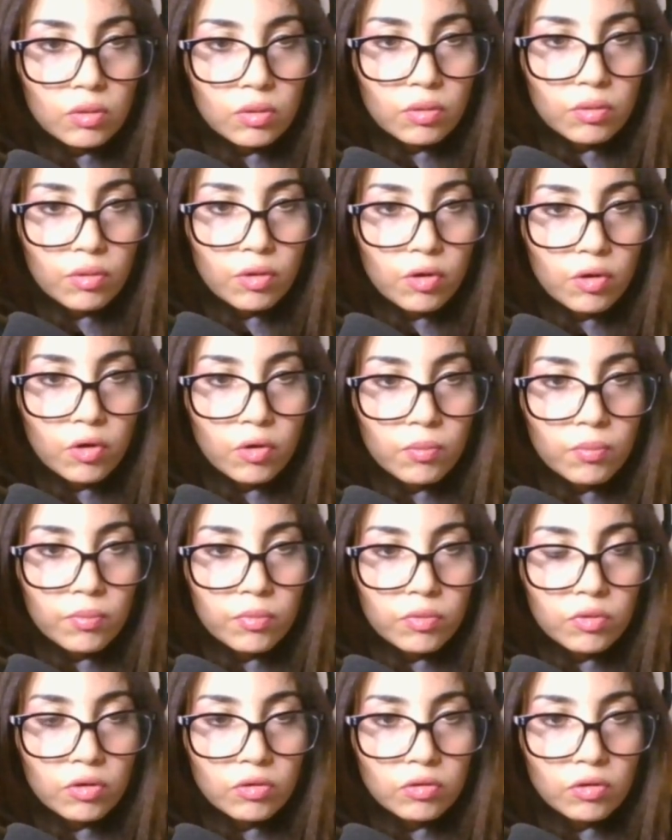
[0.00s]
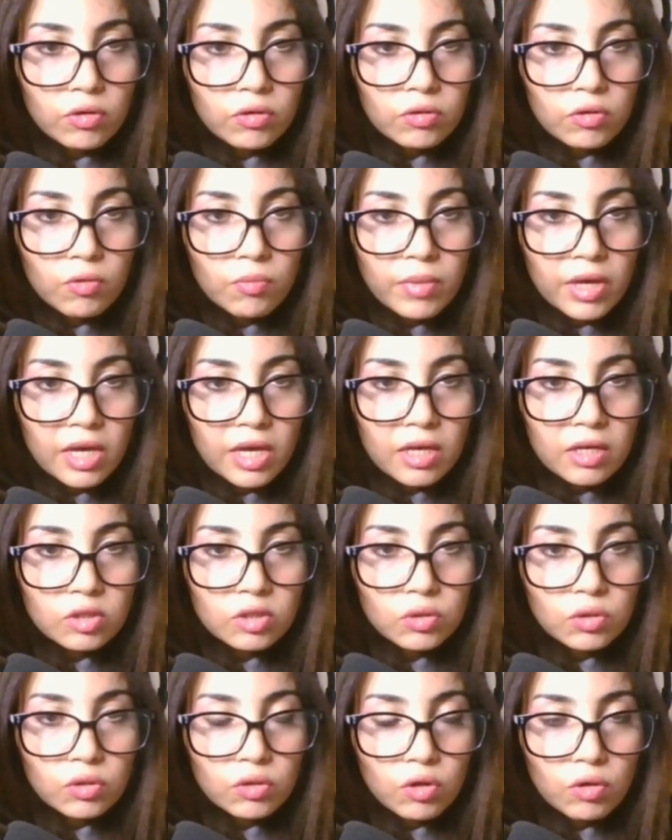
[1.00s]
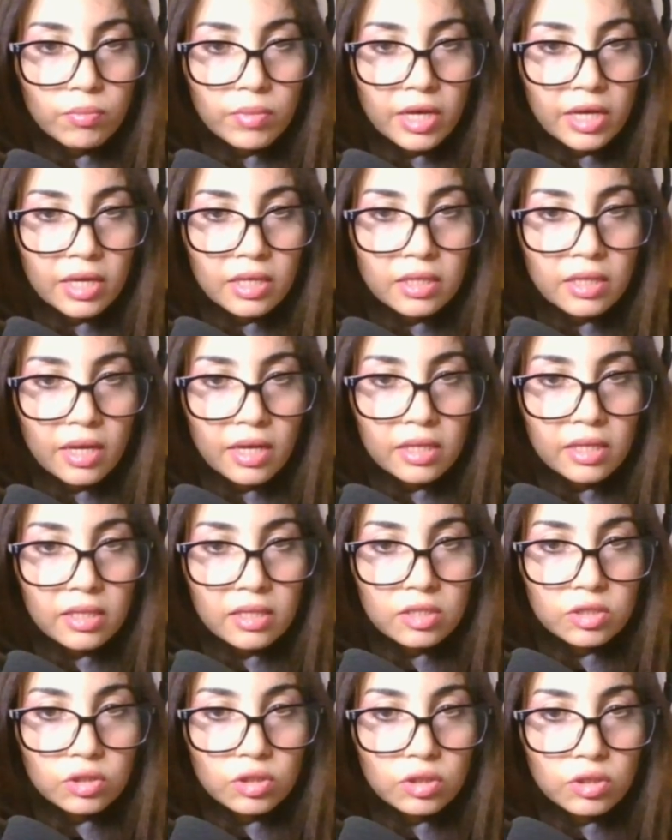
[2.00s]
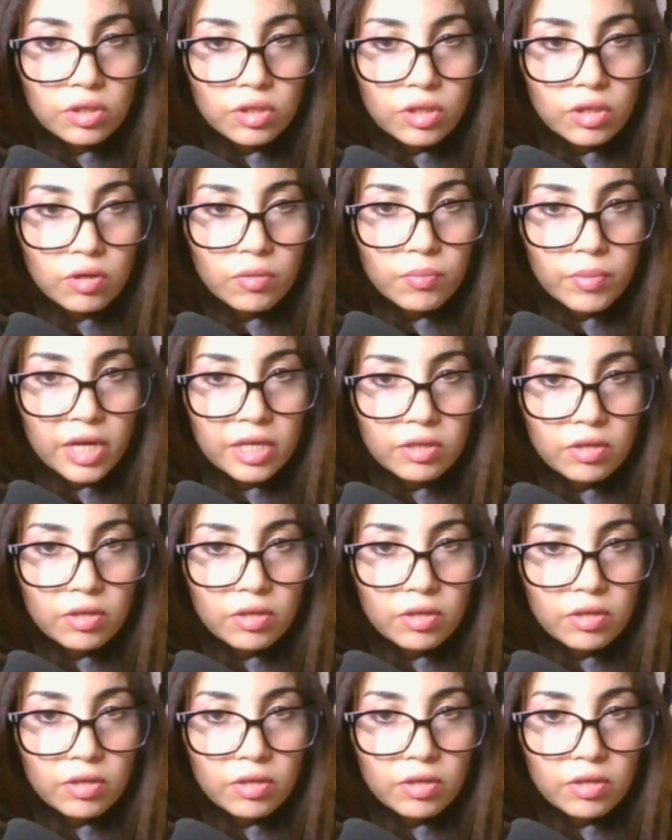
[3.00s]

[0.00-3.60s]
chrome.commands on command add listener command.